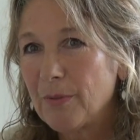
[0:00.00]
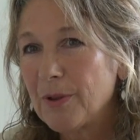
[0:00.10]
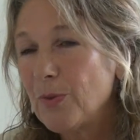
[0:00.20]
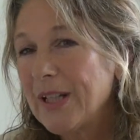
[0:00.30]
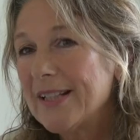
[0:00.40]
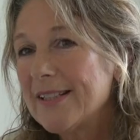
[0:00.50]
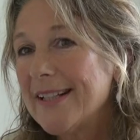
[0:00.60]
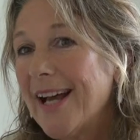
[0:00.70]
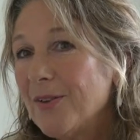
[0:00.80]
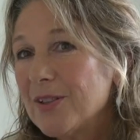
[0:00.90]
But we can
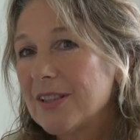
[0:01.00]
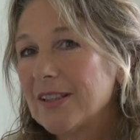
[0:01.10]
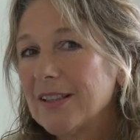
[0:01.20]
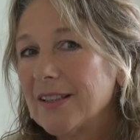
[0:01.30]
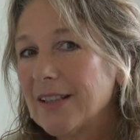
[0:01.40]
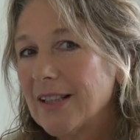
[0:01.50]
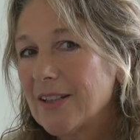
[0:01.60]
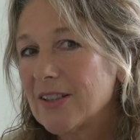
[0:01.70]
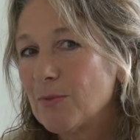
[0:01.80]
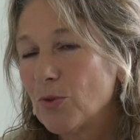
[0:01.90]
now see that
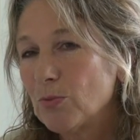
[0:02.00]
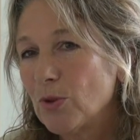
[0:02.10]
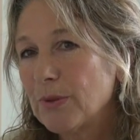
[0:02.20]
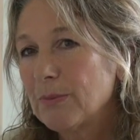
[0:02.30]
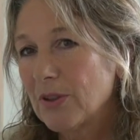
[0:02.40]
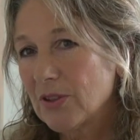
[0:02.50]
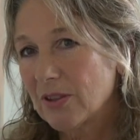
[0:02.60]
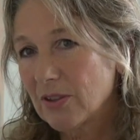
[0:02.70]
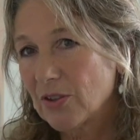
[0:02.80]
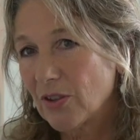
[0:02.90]
actually more and more people are
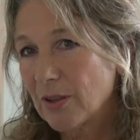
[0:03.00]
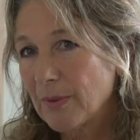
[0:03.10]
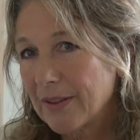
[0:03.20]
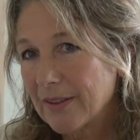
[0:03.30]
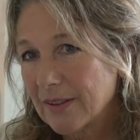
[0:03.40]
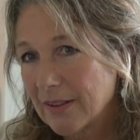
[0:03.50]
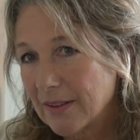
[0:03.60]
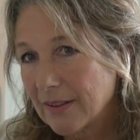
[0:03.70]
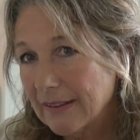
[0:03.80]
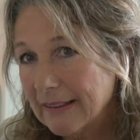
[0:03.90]
starting to talk about
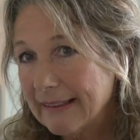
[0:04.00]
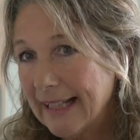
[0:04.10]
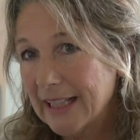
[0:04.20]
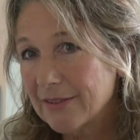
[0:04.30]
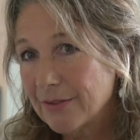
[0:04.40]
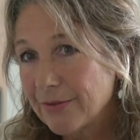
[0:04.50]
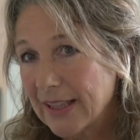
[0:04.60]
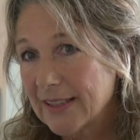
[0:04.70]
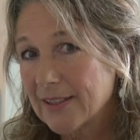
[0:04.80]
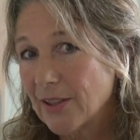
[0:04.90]
the negative
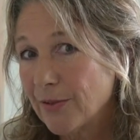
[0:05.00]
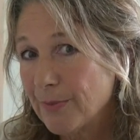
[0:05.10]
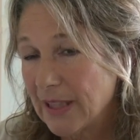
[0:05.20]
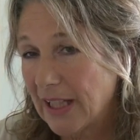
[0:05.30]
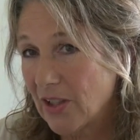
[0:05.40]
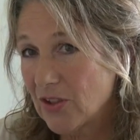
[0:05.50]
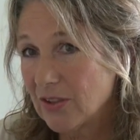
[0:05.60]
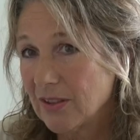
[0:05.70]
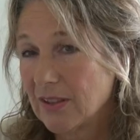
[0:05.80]
effects of medication.